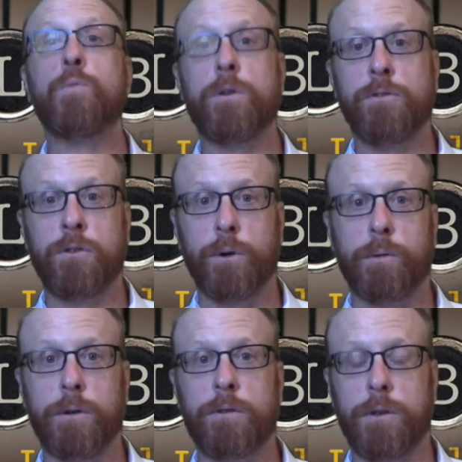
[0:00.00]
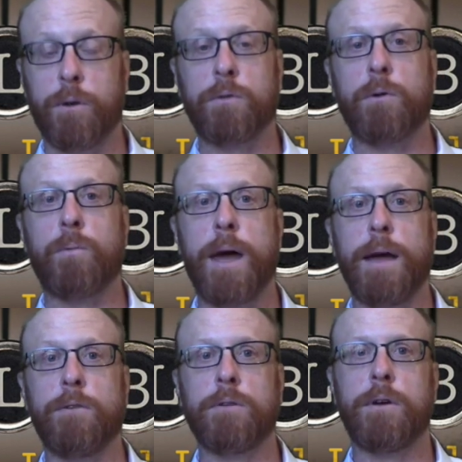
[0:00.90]
with children still to
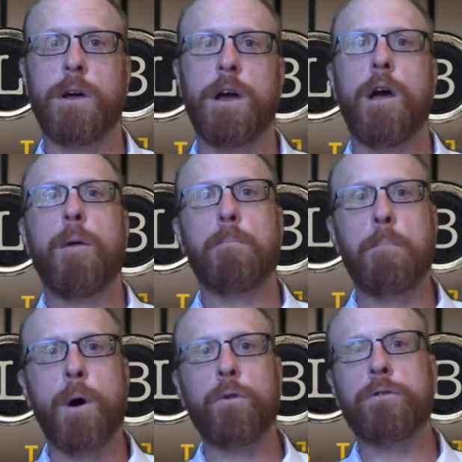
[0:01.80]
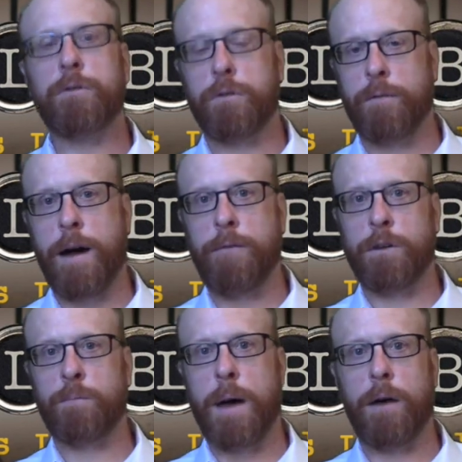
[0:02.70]
raise. Most
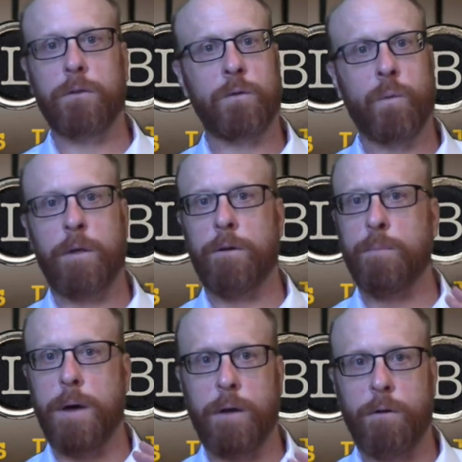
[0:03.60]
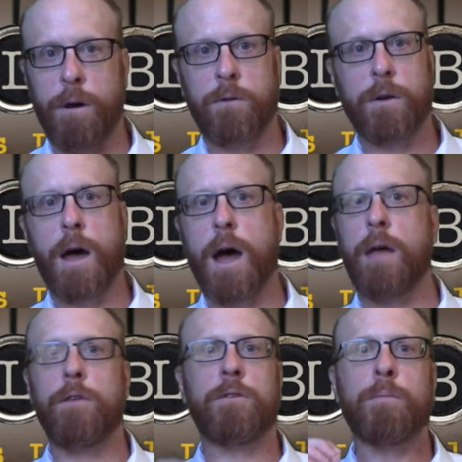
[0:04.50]
surviving spouses, whether it's by the grace of
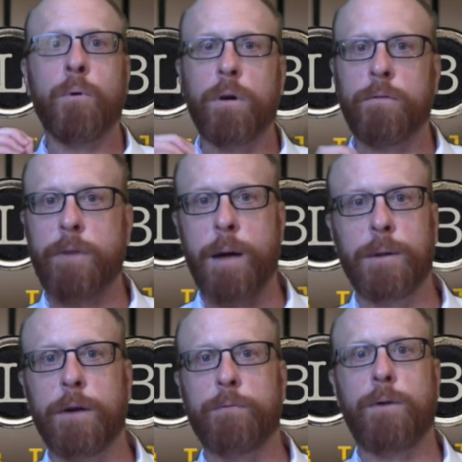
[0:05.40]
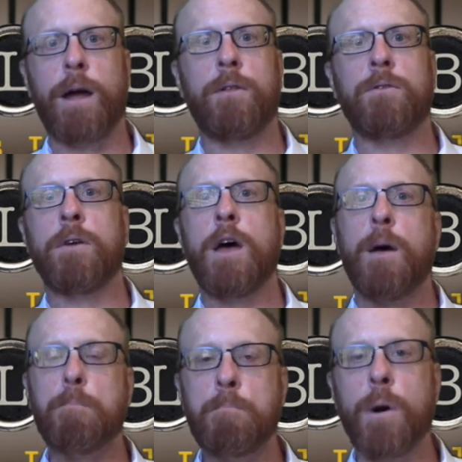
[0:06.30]
God, the support of family or friends,
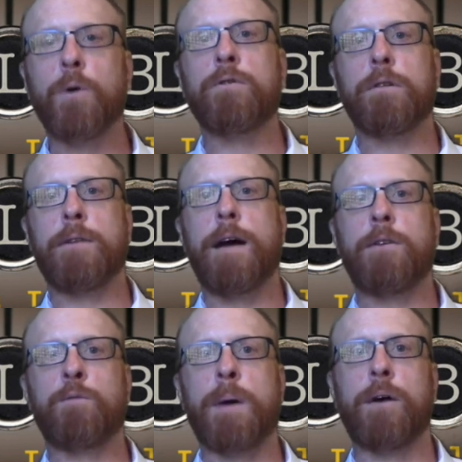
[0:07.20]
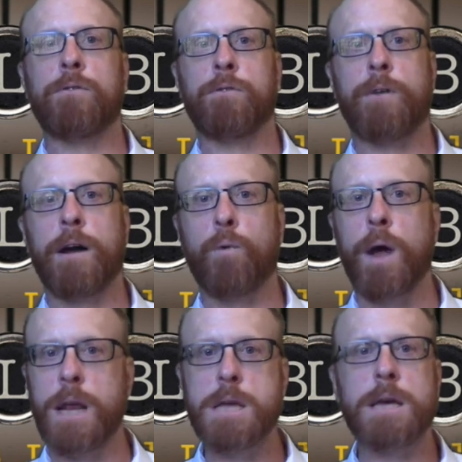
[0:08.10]
most surviving spouses find a
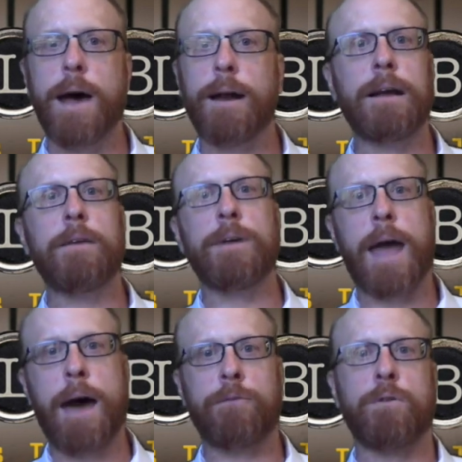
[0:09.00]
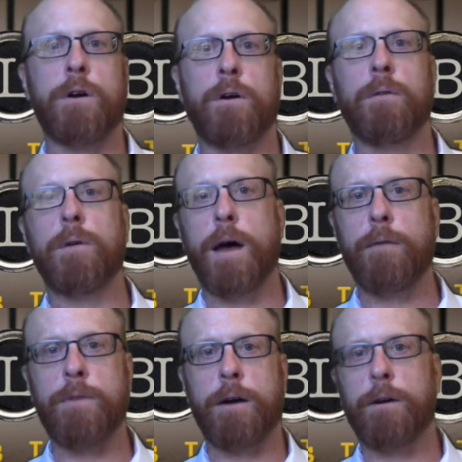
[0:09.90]
way to eke out a living after their
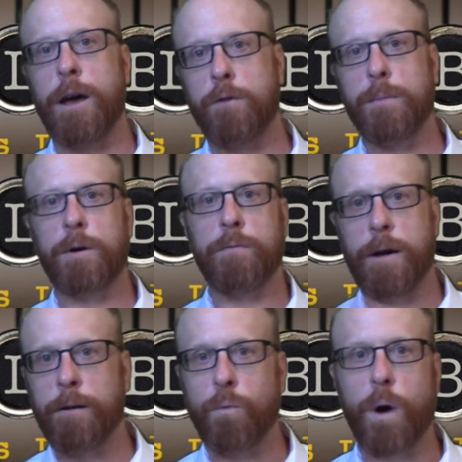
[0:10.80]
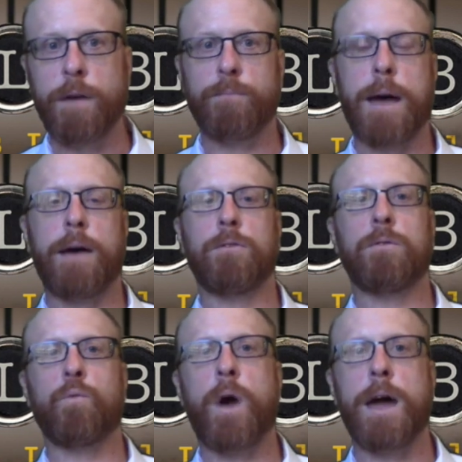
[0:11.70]
veteran husband or veteran wife passes
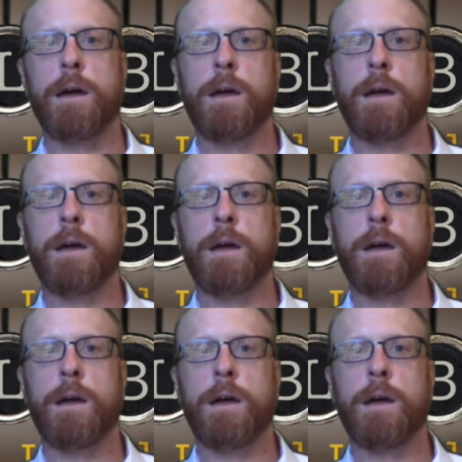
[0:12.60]
away.